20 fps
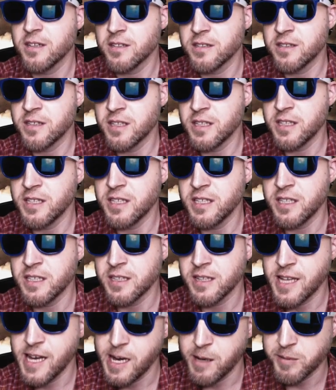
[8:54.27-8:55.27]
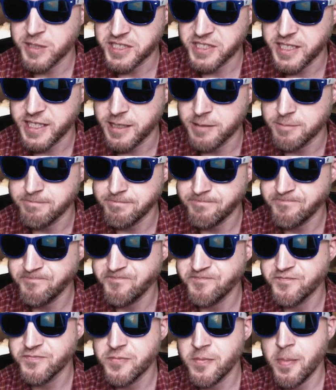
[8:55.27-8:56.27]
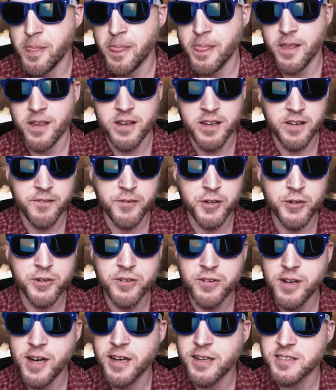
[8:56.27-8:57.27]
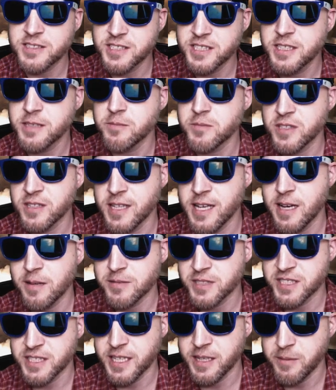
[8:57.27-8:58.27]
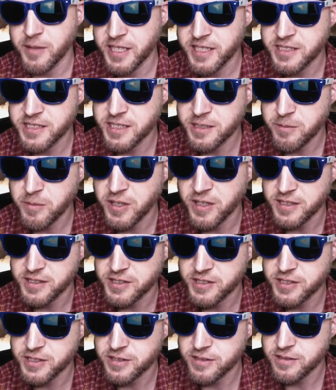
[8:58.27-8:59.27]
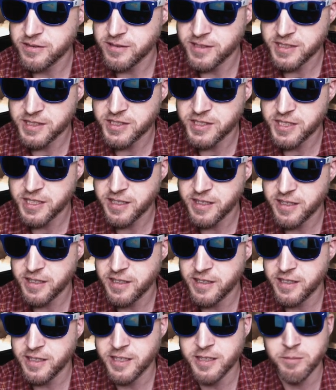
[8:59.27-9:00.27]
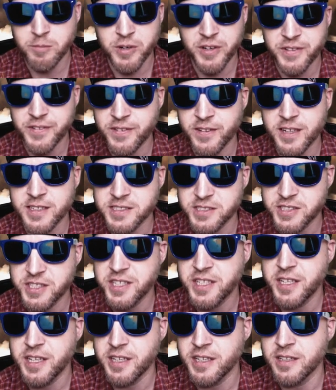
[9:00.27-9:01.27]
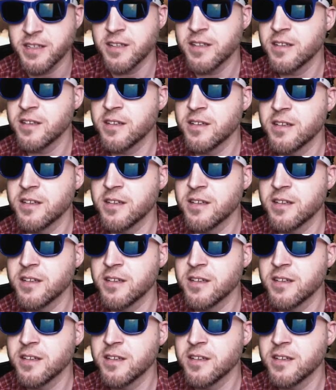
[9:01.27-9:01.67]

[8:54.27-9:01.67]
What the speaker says: the lab exam. If you do not attempt the lab exam in 18 months, let's say month 19,